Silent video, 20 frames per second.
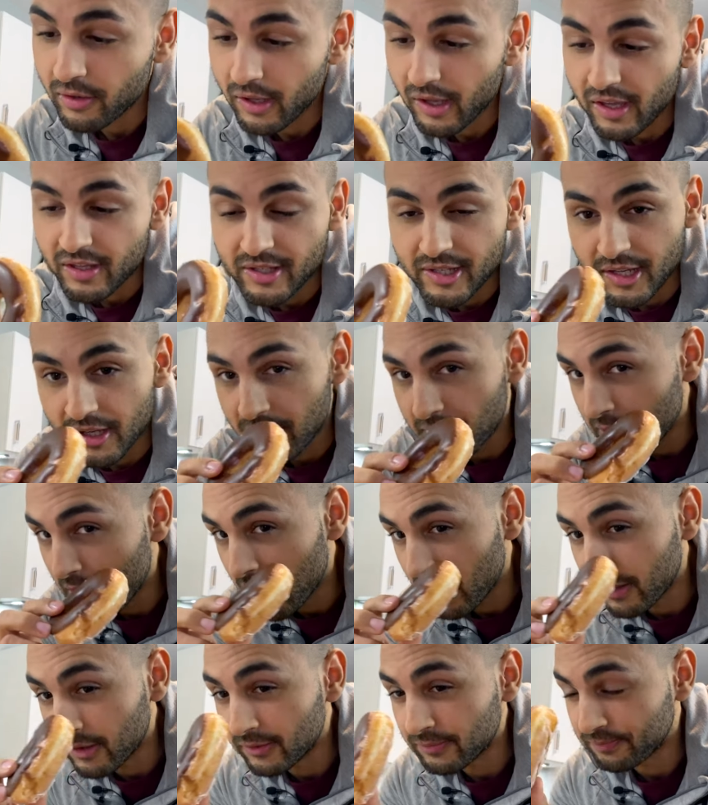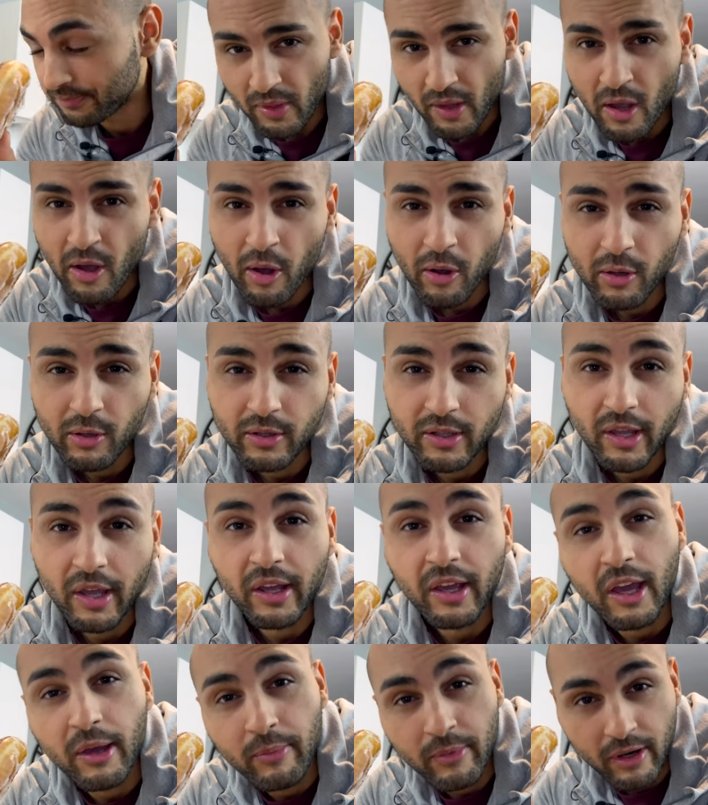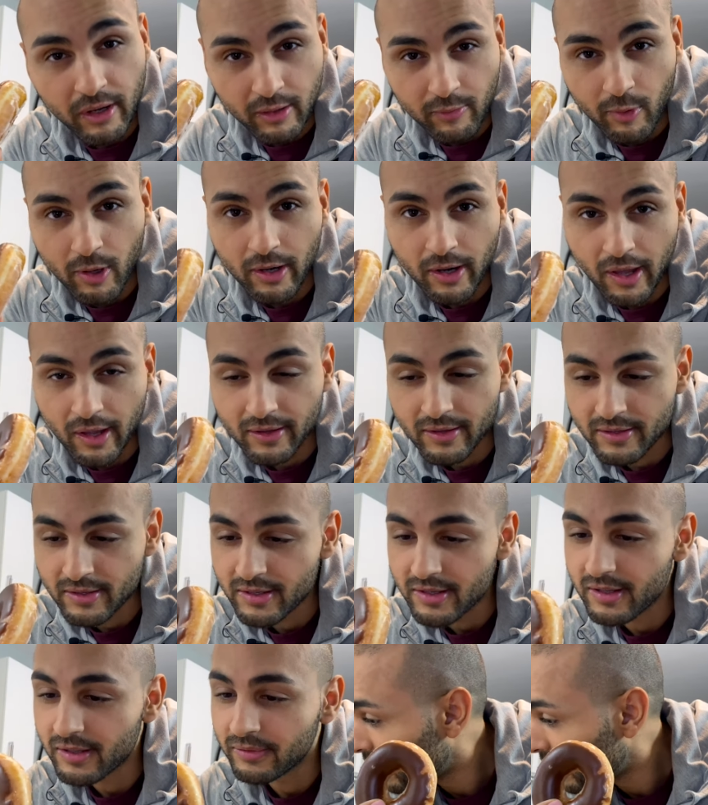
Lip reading: eating while holding a camera in one hand.